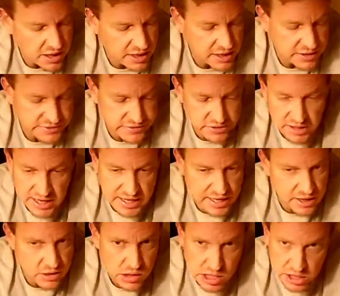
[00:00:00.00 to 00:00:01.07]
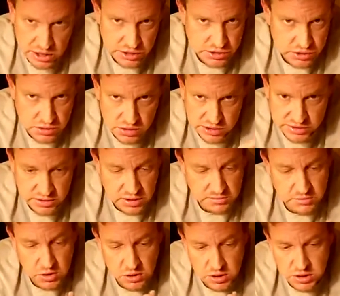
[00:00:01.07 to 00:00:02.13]
Like I still had aileron control, I still
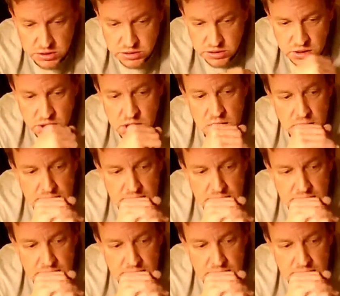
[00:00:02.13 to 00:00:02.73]
had motor control.